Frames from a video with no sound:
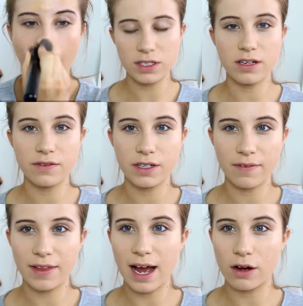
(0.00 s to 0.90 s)
Once I'm
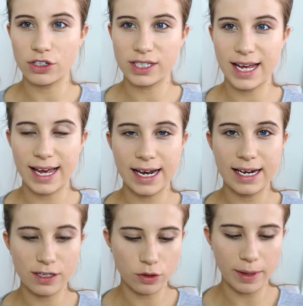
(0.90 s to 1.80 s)
done that, I'll just take a
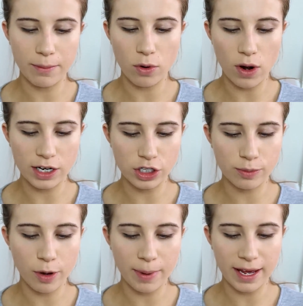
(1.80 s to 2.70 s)
little bit more and
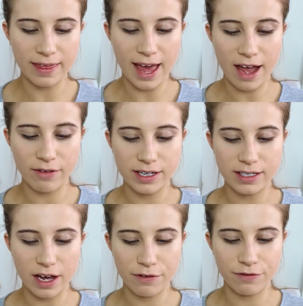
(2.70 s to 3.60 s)
just pop it in the areas
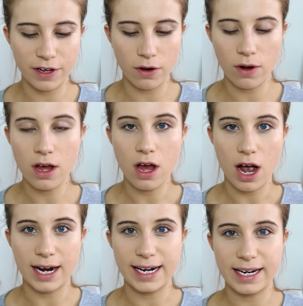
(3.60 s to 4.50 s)
that I feel
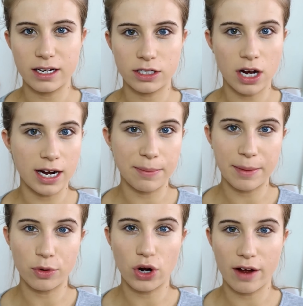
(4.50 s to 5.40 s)
I need a tiny
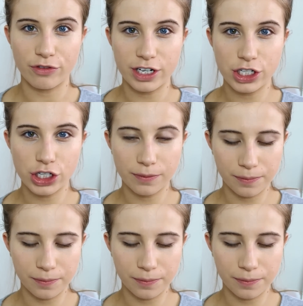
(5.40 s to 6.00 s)
bit more coverage.